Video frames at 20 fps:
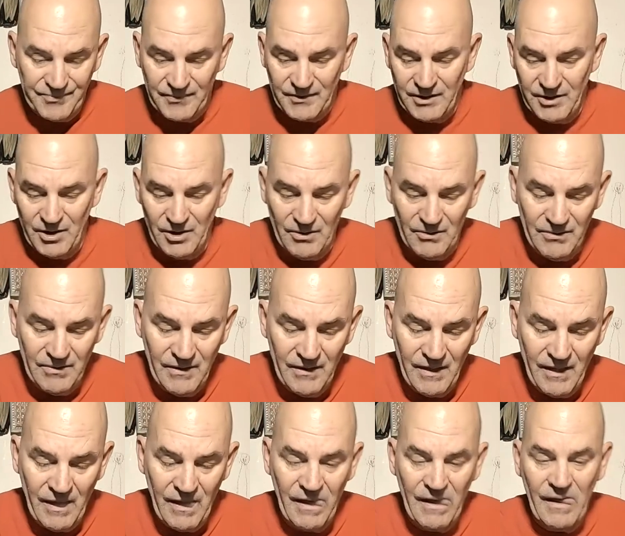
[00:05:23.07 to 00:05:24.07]
you know,
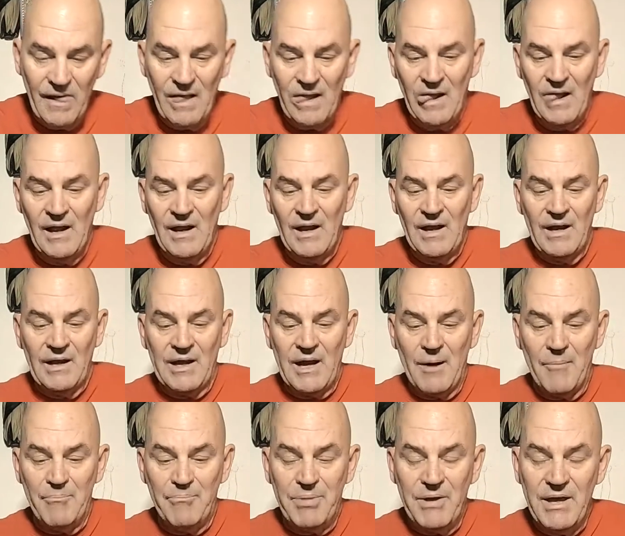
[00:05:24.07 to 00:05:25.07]

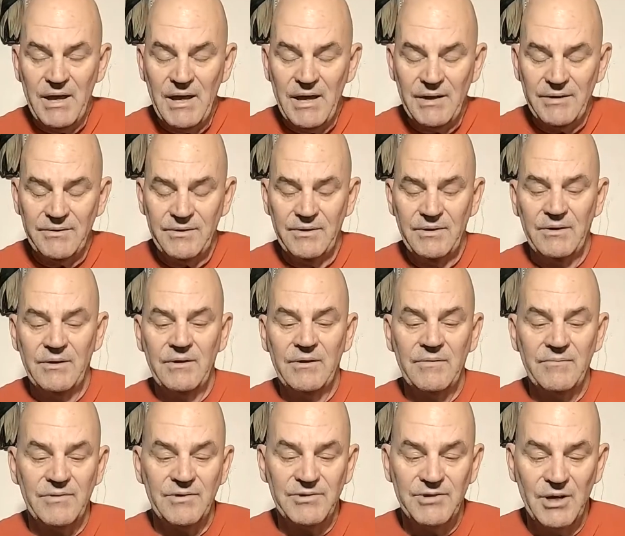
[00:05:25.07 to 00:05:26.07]
got bent
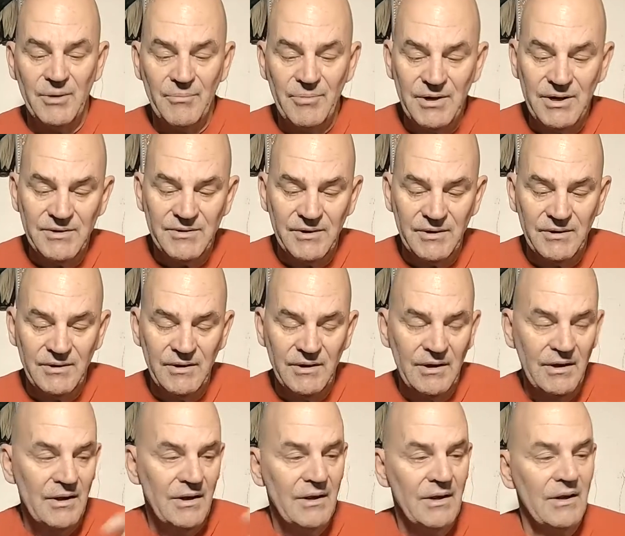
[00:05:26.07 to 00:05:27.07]
for some reason
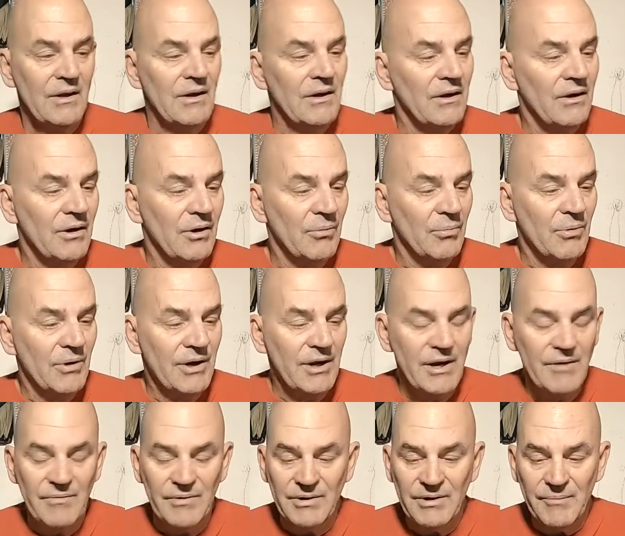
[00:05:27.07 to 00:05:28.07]
or
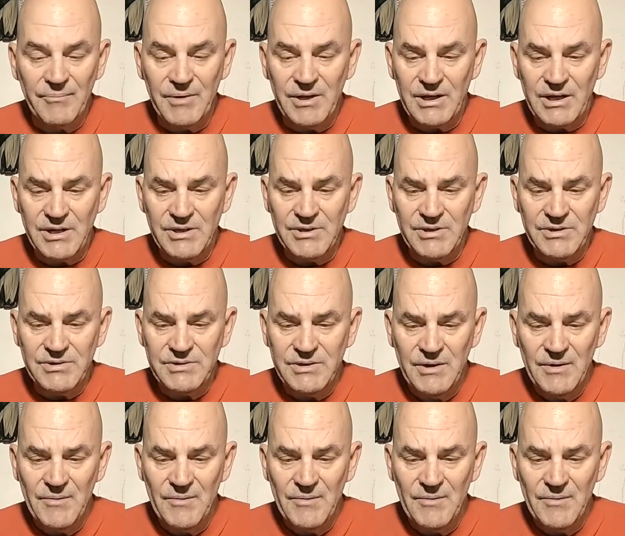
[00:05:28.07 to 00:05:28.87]
whatever. I mean, because